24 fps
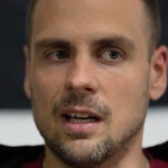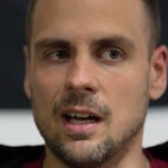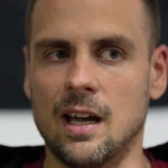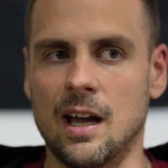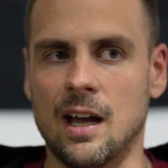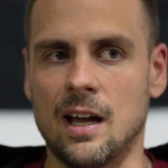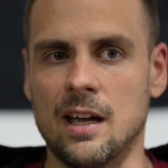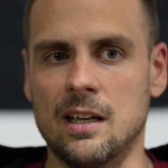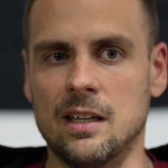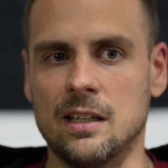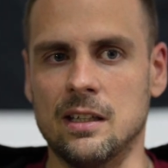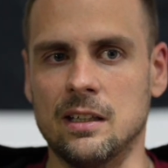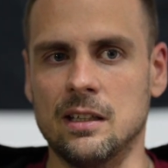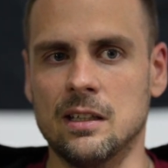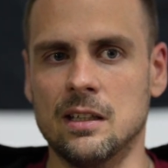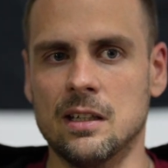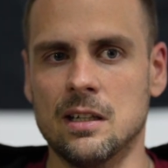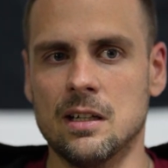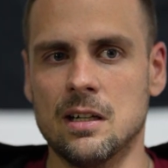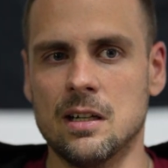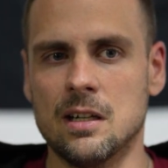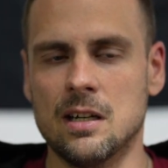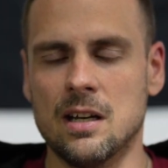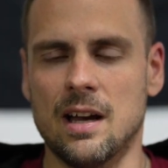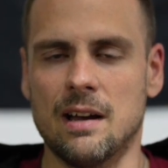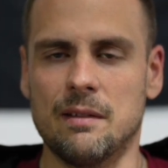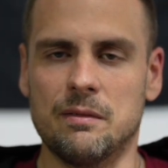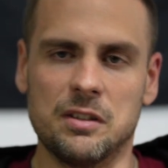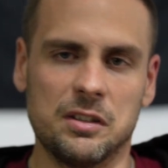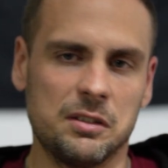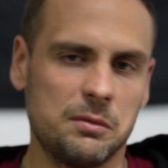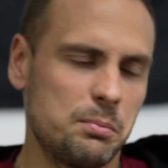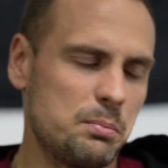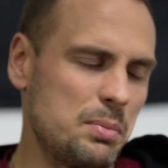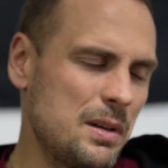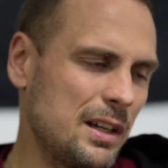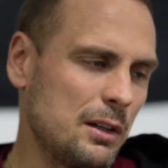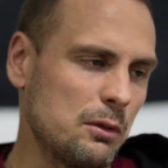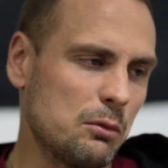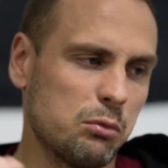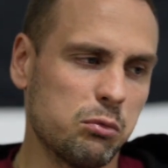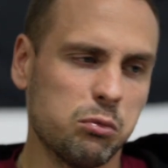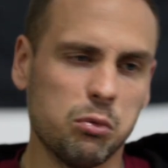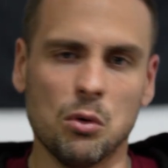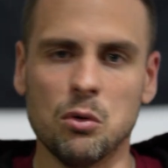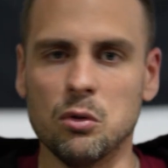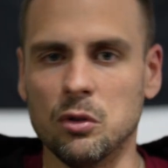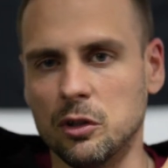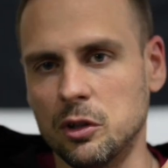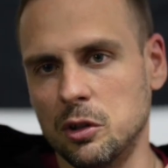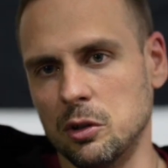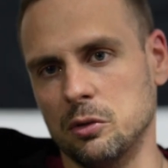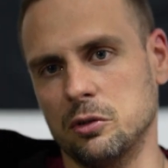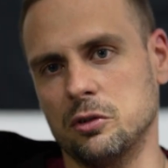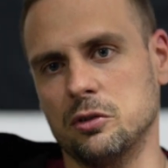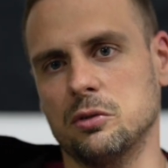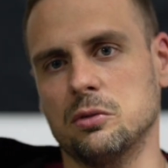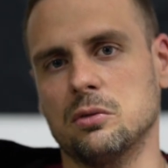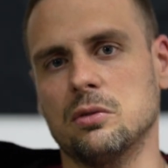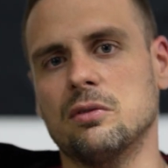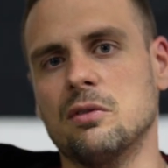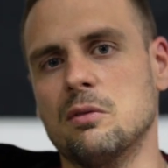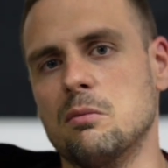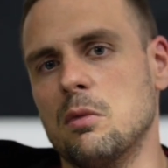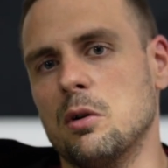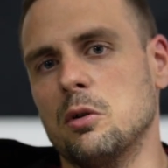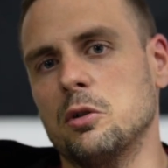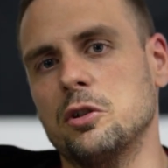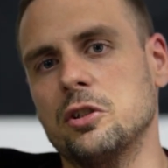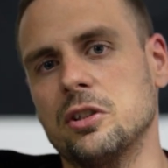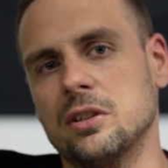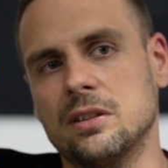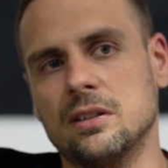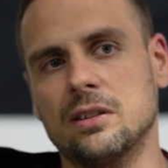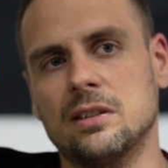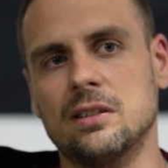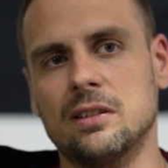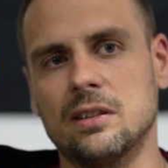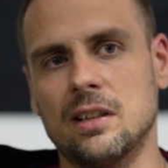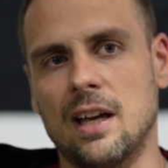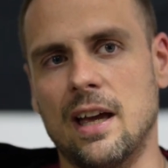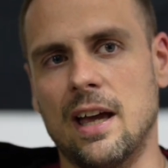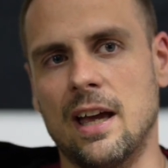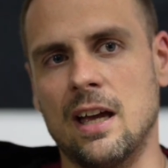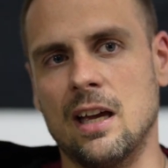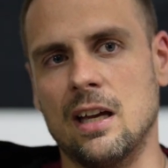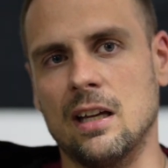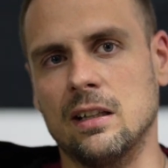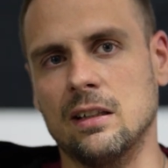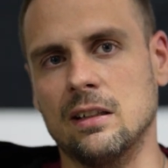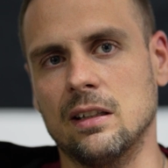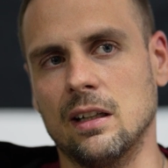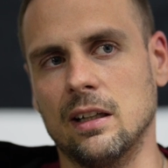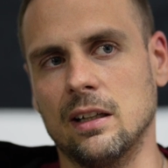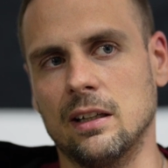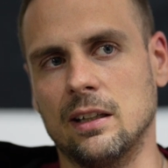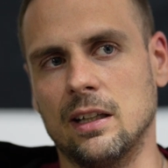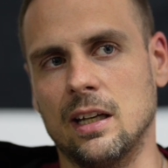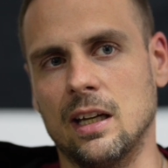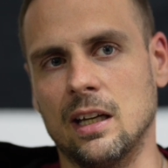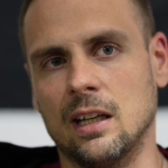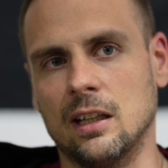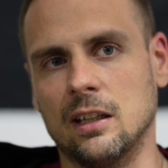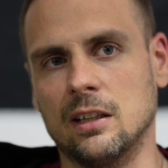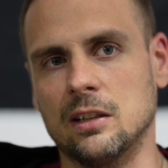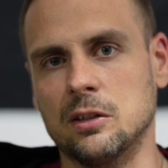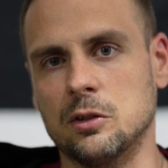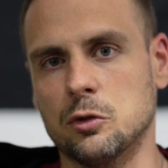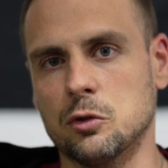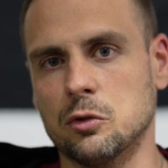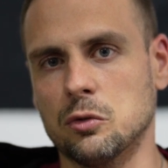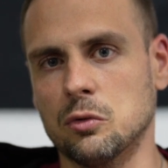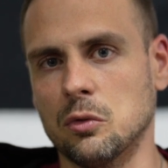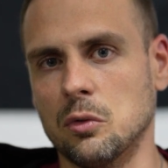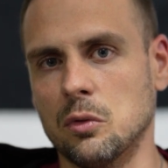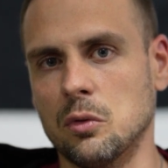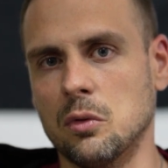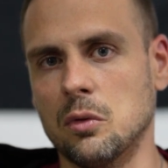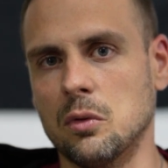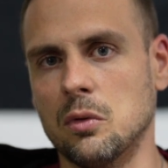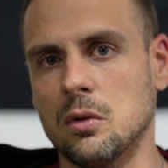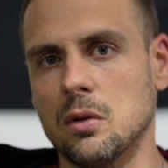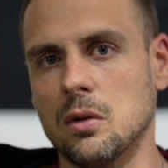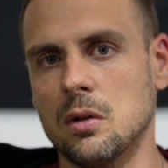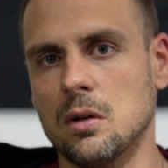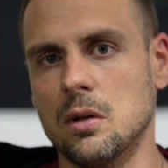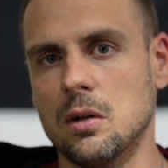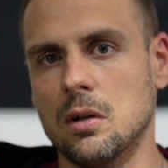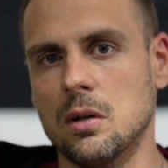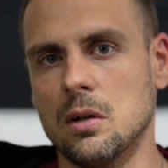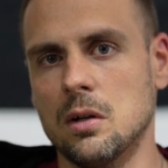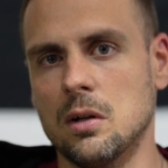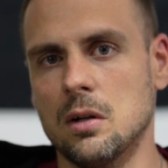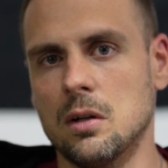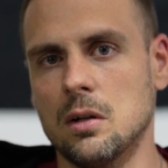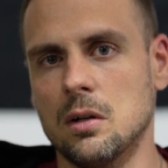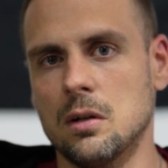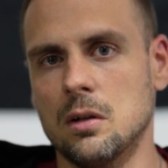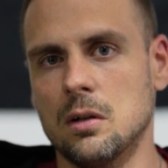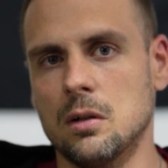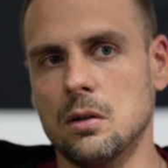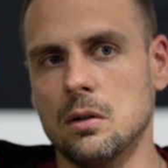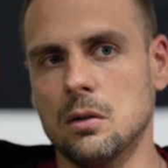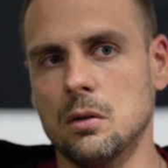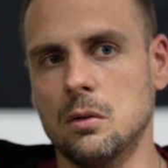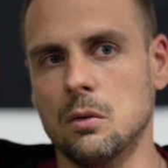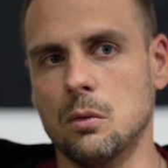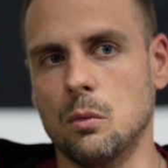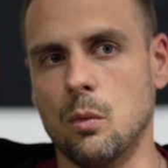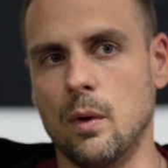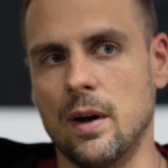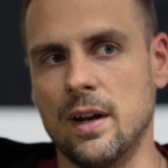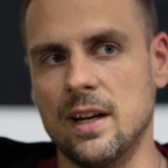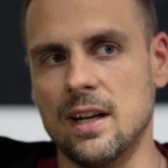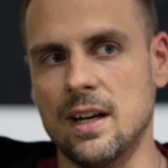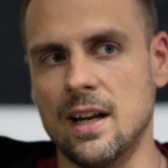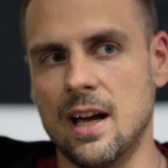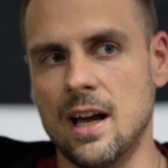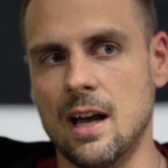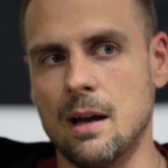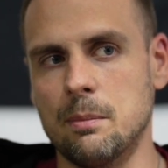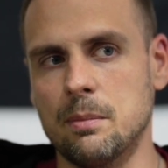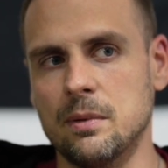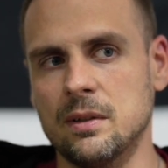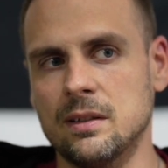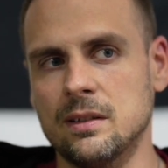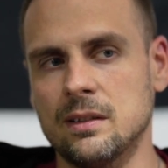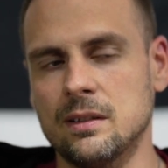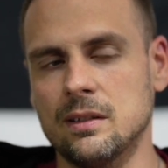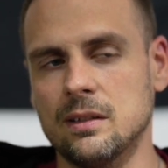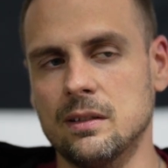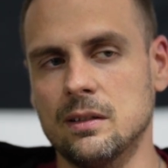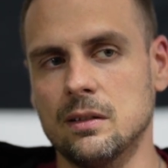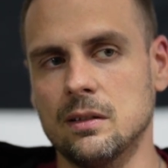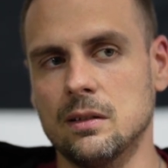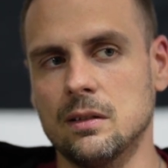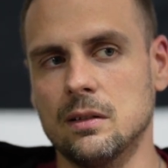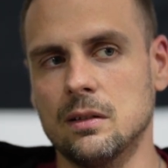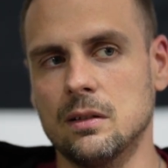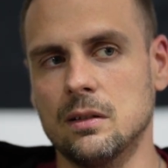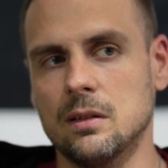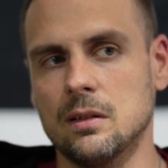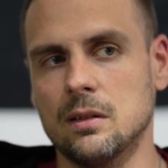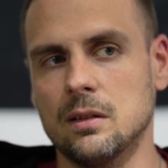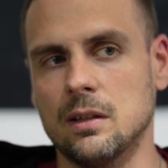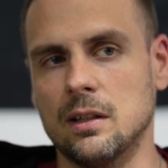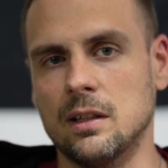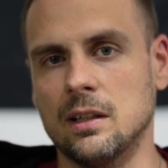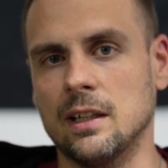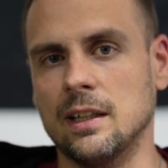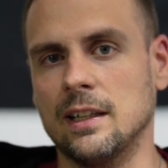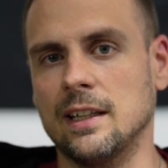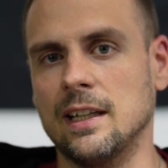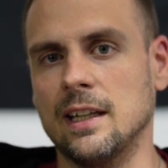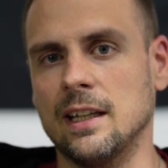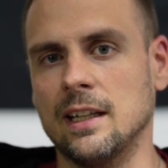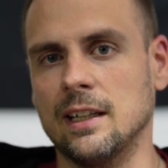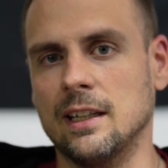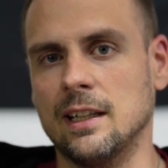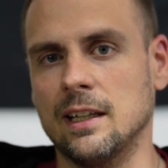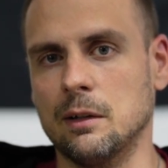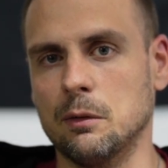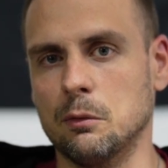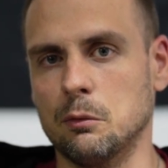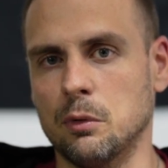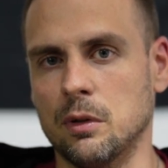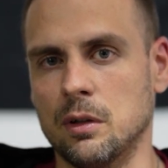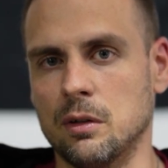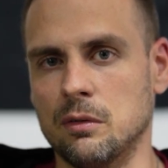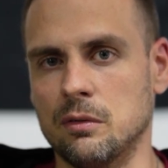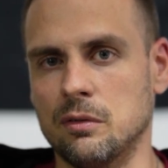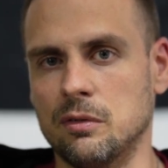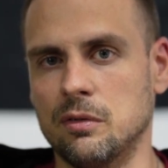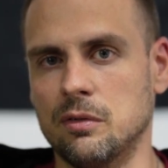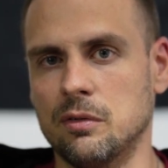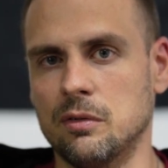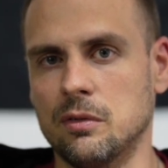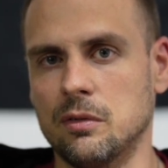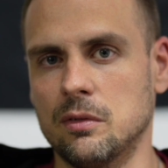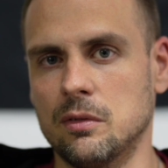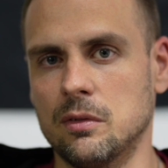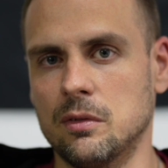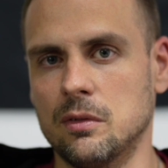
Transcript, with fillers: I have this big roller coaster of emotions, and I can't control when it happens, and I can't get rid of